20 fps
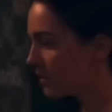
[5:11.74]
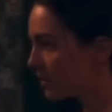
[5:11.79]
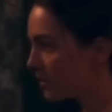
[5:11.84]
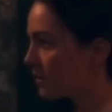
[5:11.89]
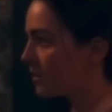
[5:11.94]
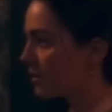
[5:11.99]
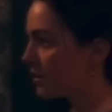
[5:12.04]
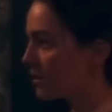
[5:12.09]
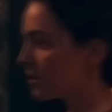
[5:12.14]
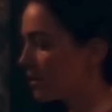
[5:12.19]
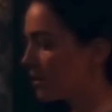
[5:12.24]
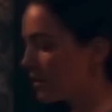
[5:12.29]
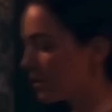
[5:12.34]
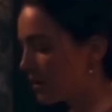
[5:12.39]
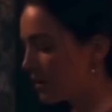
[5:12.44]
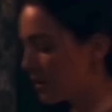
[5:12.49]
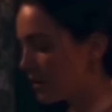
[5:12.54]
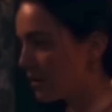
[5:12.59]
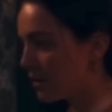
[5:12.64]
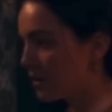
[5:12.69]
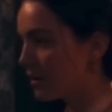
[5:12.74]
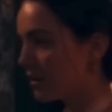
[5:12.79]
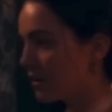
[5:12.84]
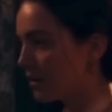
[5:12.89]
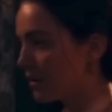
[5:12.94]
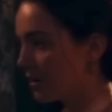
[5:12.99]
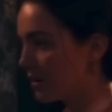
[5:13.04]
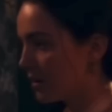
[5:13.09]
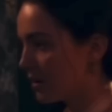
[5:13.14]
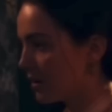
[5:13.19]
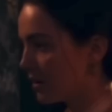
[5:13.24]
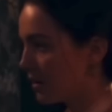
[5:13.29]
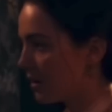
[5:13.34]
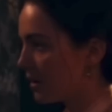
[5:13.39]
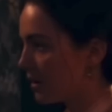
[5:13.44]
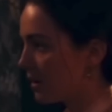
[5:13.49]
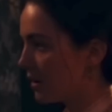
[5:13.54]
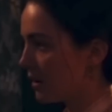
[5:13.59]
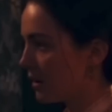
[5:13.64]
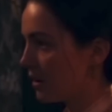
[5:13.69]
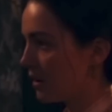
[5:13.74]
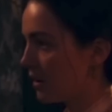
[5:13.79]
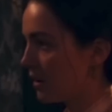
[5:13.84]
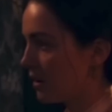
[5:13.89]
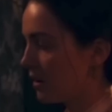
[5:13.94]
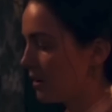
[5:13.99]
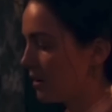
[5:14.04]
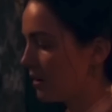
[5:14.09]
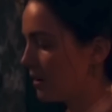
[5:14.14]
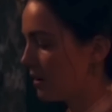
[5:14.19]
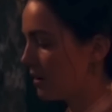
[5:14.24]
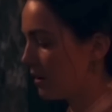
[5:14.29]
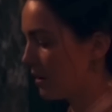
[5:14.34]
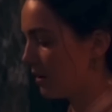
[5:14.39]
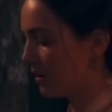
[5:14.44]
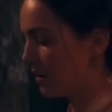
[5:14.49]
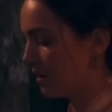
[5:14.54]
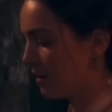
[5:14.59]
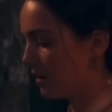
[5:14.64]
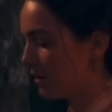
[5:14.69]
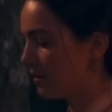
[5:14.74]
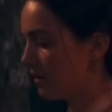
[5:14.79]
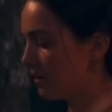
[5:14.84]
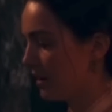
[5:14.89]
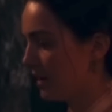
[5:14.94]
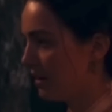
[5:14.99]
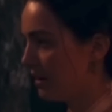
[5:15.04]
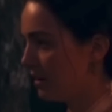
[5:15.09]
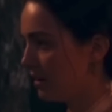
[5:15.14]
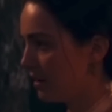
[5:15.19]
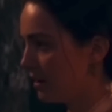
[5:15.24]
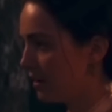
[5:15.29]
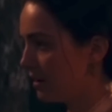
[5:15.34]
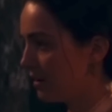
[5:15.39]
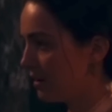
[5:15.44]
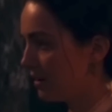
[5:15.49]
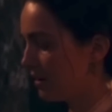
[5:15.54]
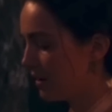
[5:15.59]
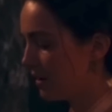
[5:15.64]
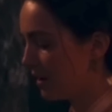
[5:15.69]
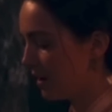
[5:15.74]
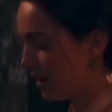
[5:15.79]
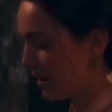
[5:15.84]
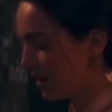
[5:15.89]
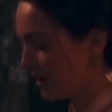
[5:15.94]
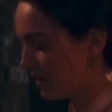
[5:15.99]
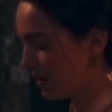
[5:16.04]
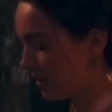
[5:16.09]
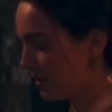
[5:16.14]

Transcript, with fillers: pushes Sue up against the wall, it's like, we need to talk later. I was like,